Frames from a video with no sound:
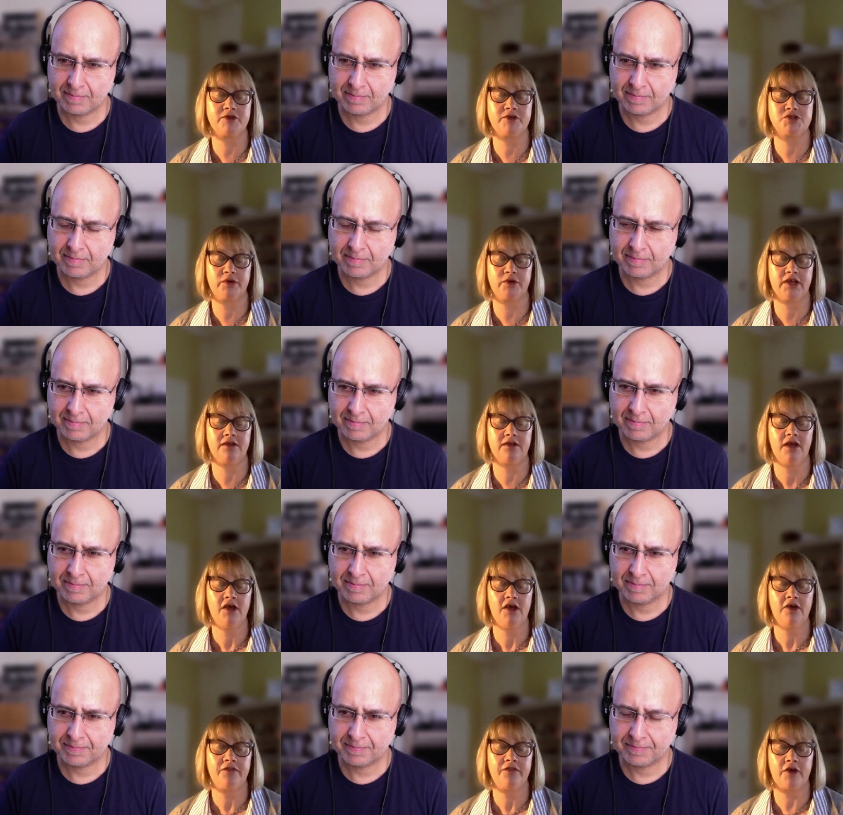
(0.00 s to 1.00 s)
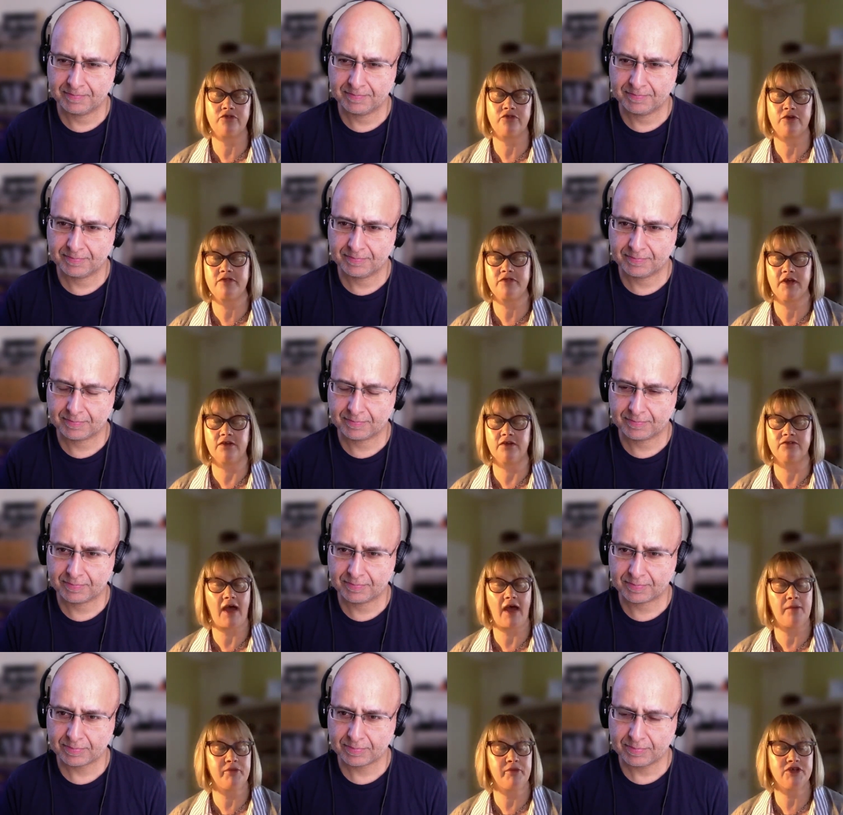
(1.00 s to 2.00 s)
Speaker 1: between those two things:
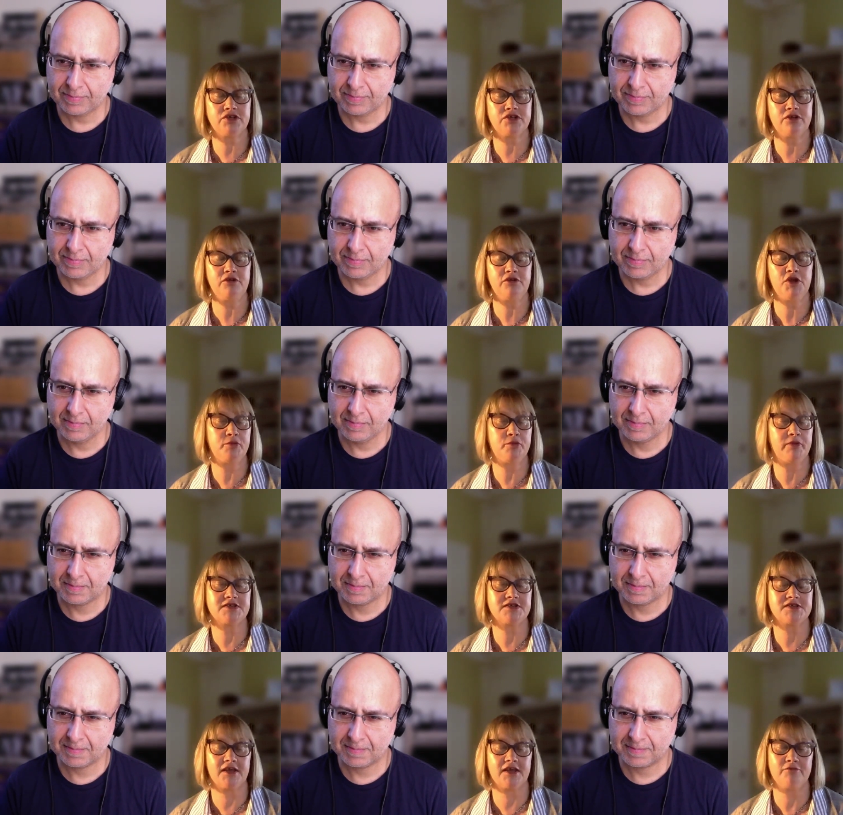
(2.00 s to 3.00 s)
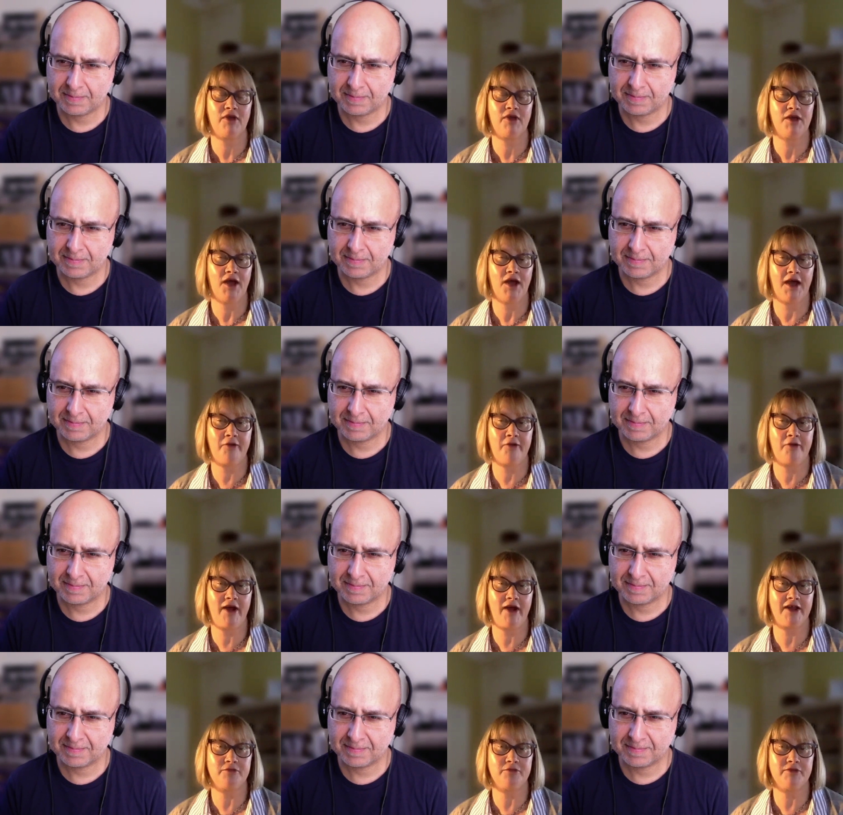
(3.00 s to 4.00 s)
ambition, humility, and
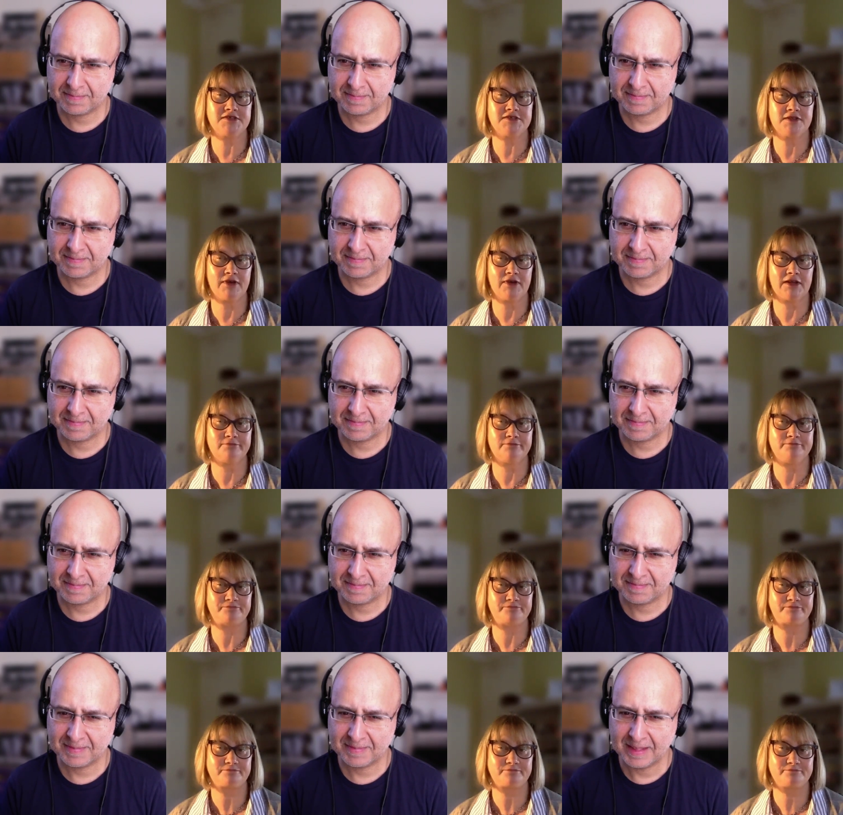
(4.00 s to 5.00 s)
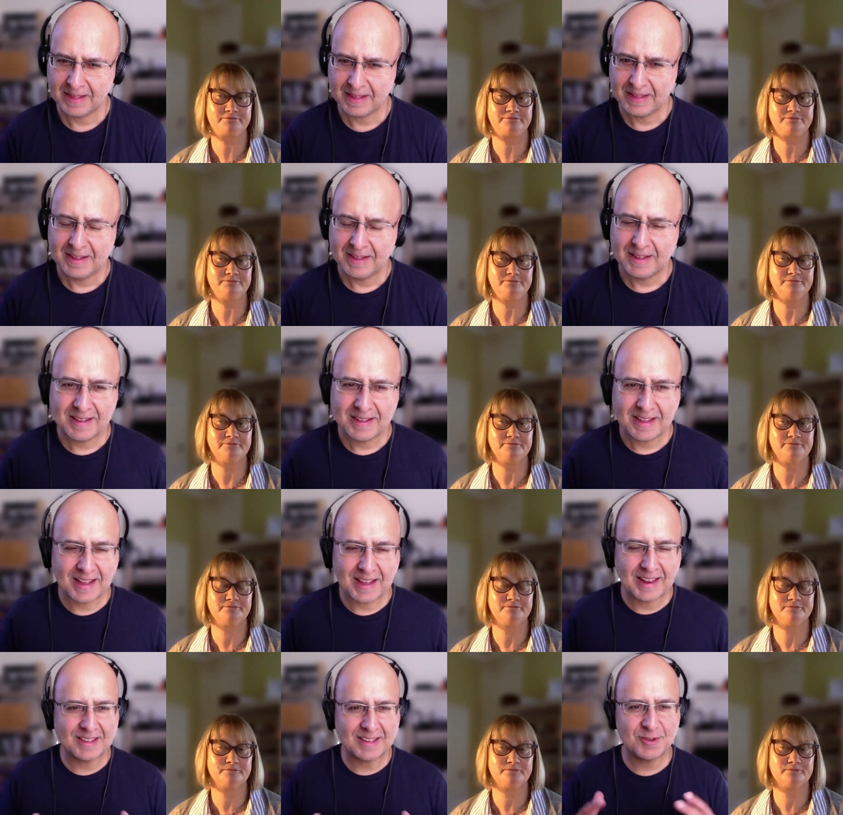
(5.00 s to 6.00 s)
where do you meet in the middle?
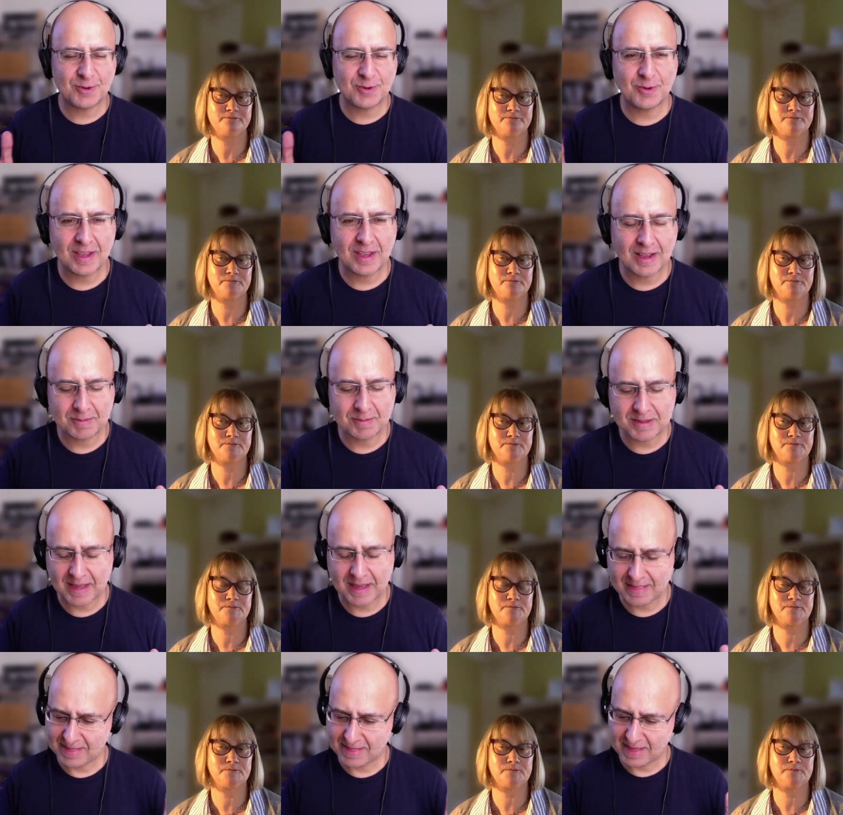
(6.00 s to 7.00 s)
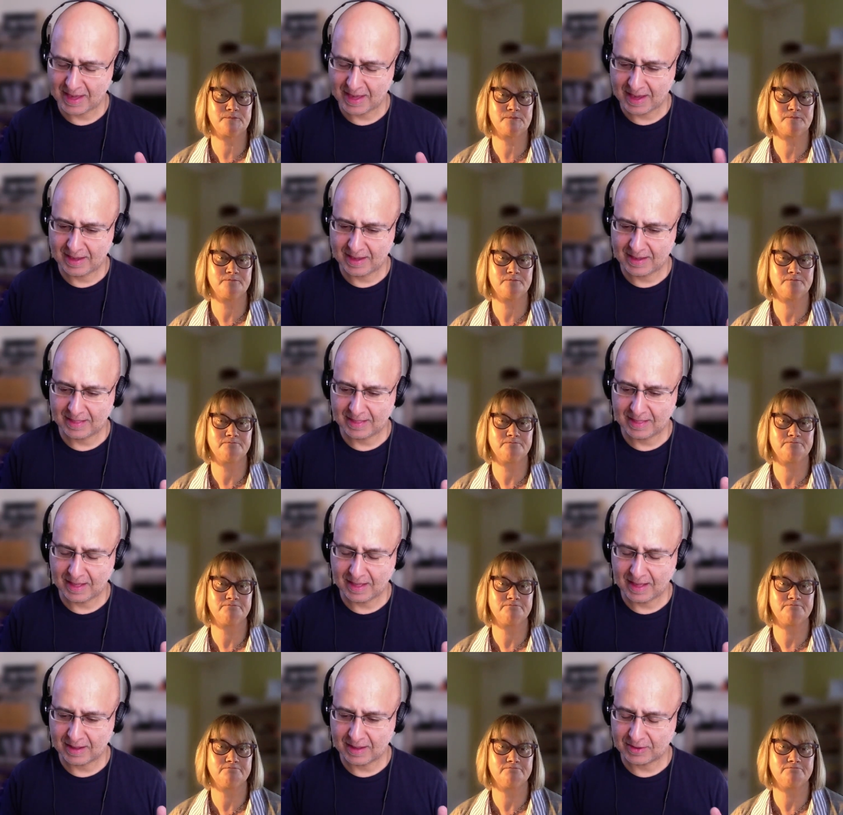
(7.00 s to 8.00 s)
Speaker 2: And as you're talking, I'm sat there thinking,
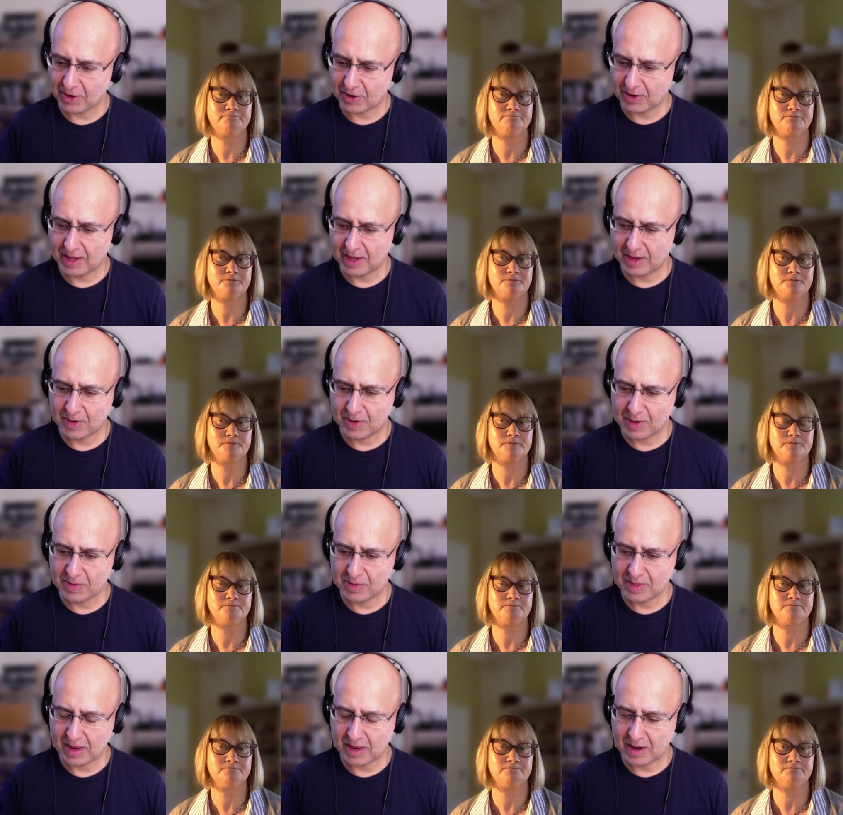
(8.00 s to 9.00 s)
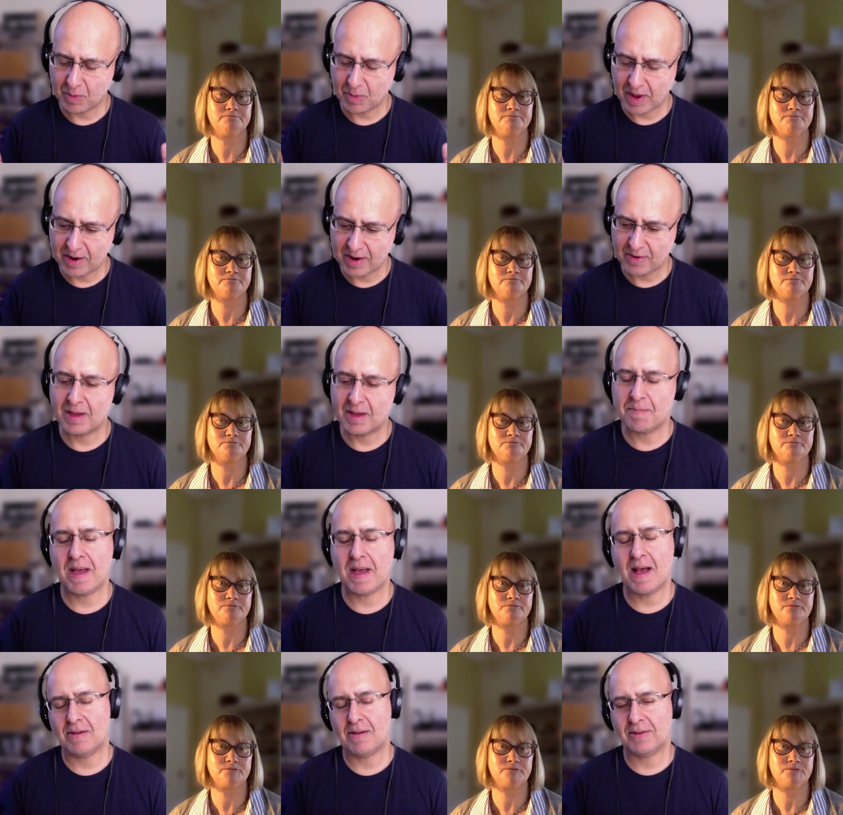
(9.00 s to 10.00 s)
I totally agree with you. And I'm wondering
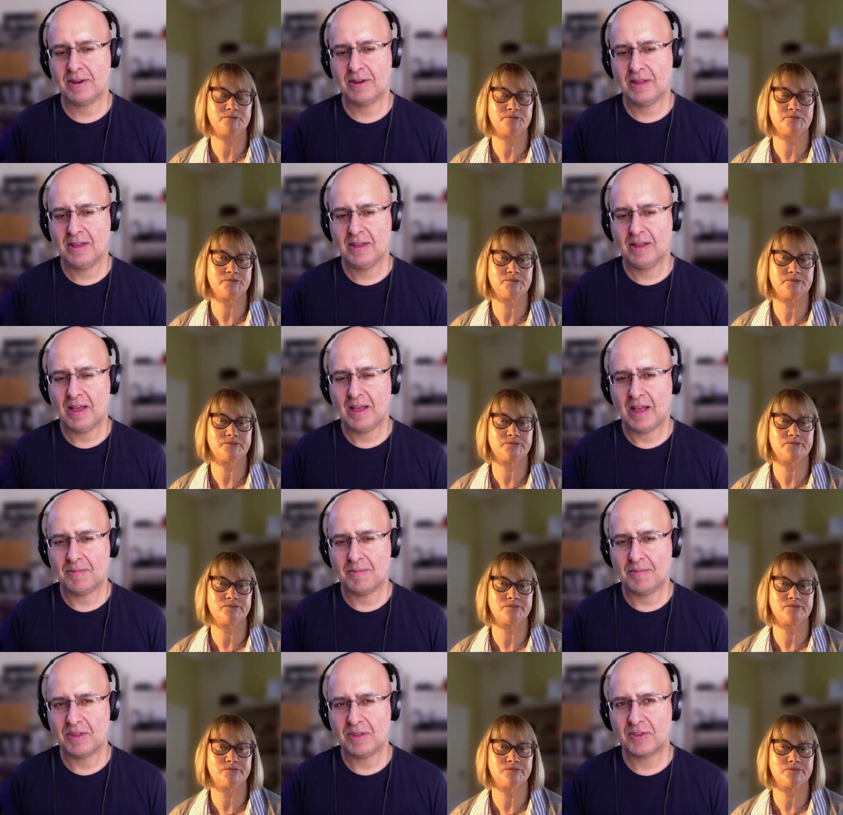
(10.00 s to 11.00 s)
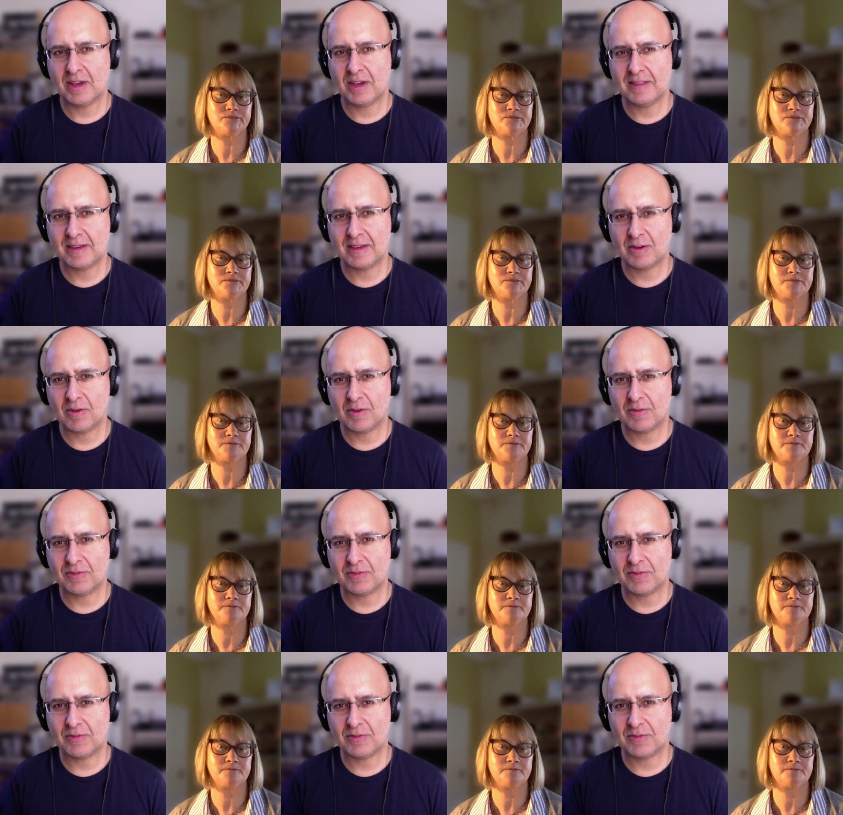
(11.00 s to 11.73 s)
about um, this idea of